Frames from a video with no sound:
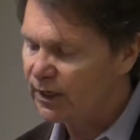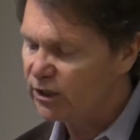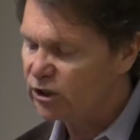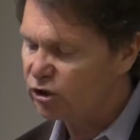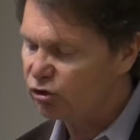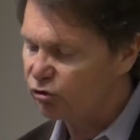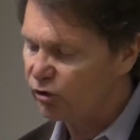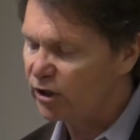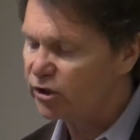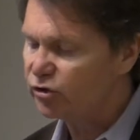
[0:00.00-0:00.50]

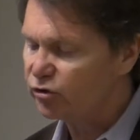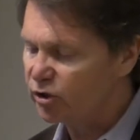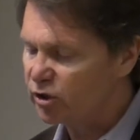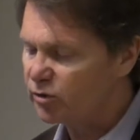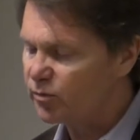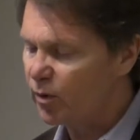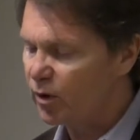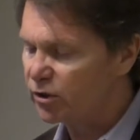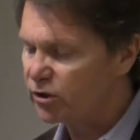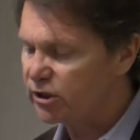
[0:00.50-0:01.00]
stress
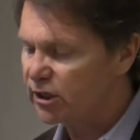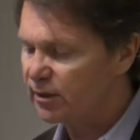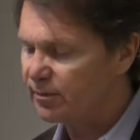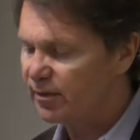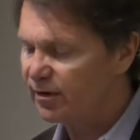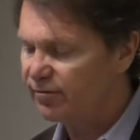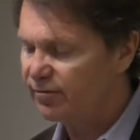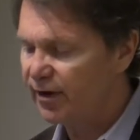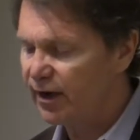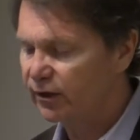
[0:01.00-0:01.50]
response
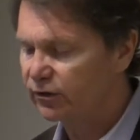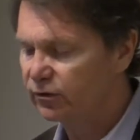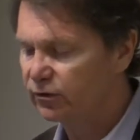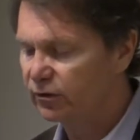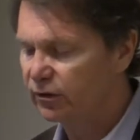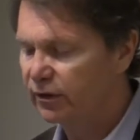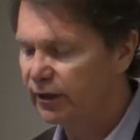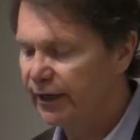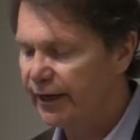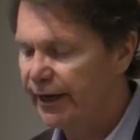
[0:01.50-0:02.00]
sigma
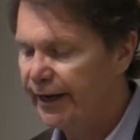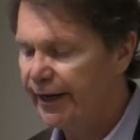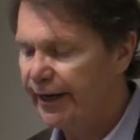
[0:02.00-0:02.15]
factor,